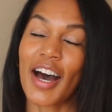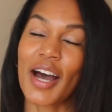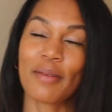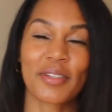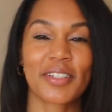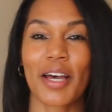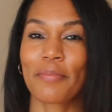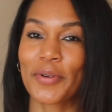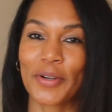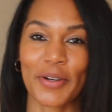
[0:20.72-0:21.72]
I'm the
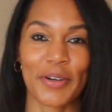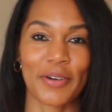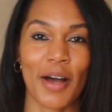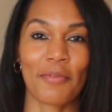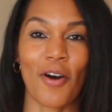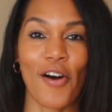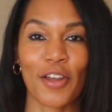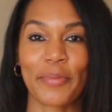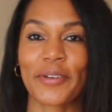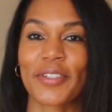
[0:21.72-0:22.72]
type of girl, I'm
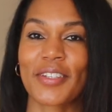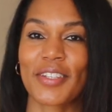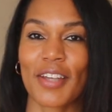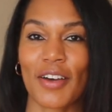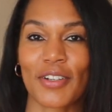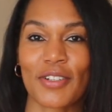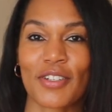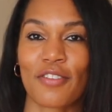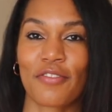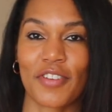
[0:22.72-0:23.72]
all about the subtle,
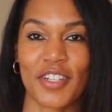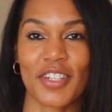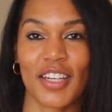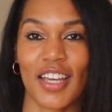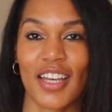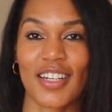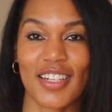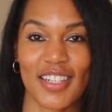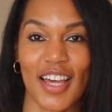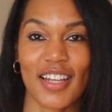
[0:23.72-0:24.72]

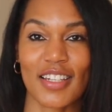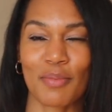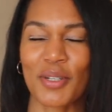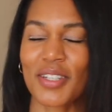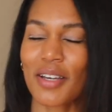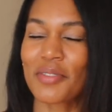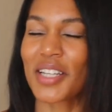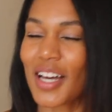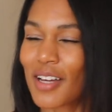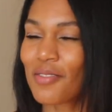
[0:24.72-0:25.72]
sophisticated scents, but
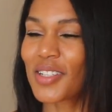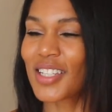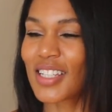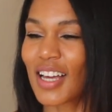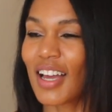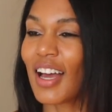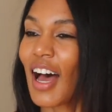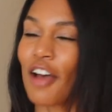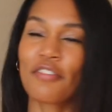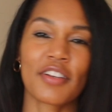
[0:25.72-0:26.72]
sometimes
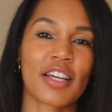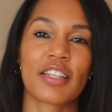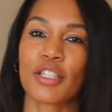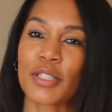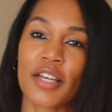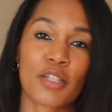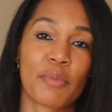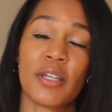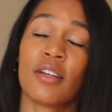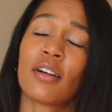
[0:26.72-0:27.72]
I feel like these scents
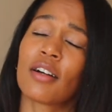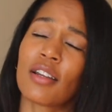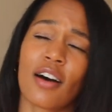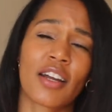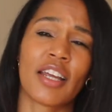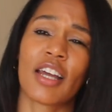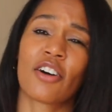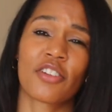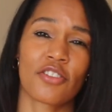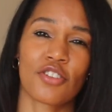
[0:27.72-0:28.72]
be clocking
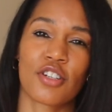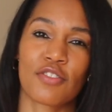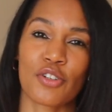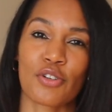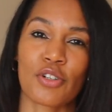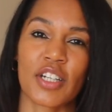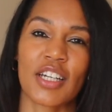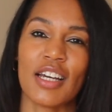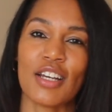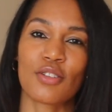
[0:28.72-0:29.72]
out of their shift
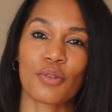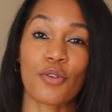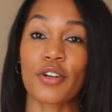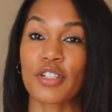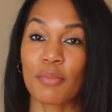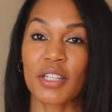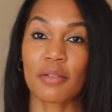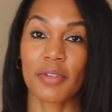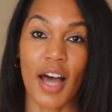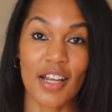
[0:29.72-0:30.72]
early. So, in order to make
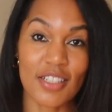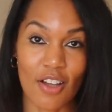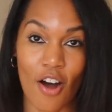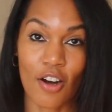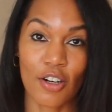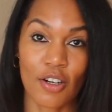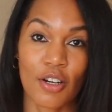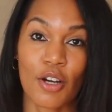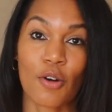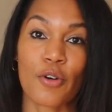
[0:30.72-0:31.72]
them last
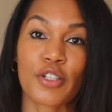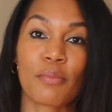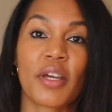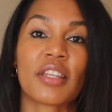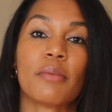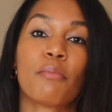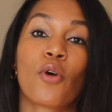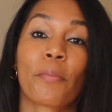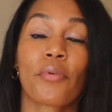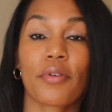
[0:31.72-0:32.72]
longer or to make them
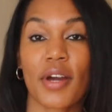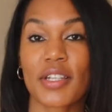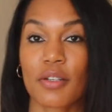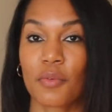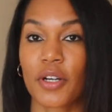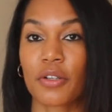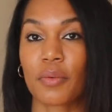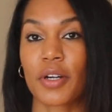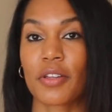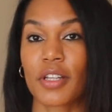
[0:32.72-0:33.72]
more present while you
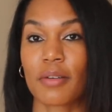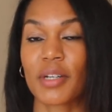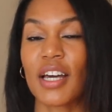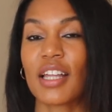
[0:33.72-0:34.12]
wear them,